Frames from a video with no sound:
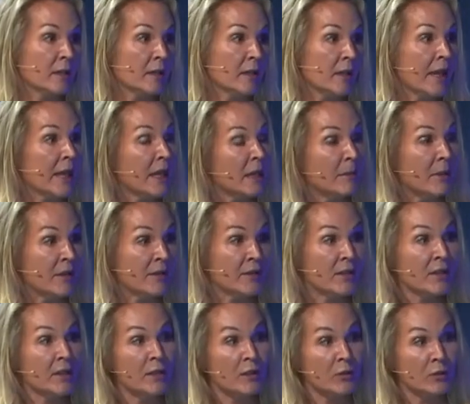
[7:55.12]
element
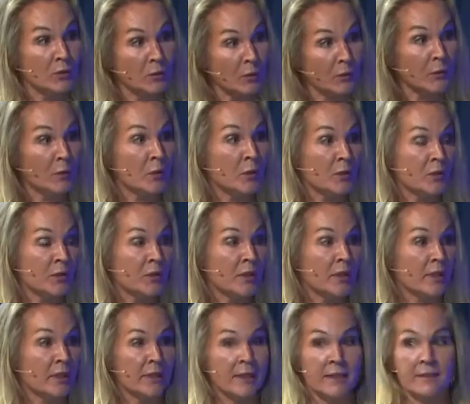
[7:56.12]
to, of course,
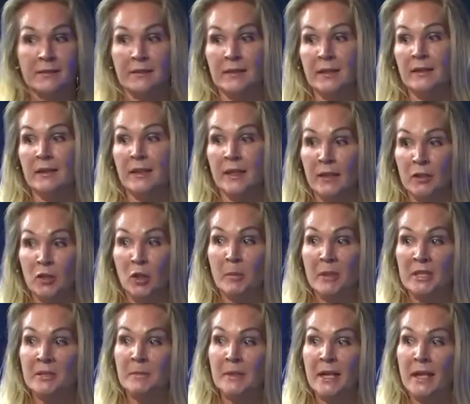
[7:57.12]
get the
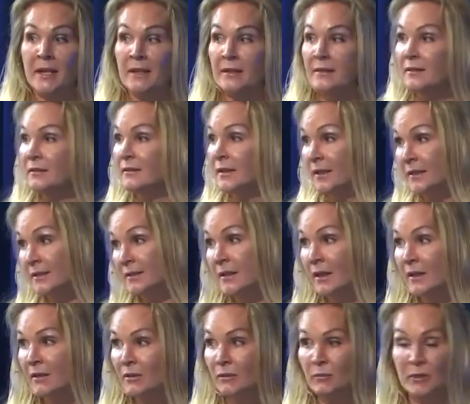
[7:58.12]
economics behind
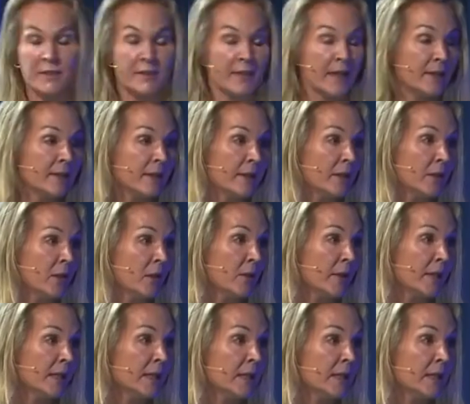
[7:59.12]
textile recycling going.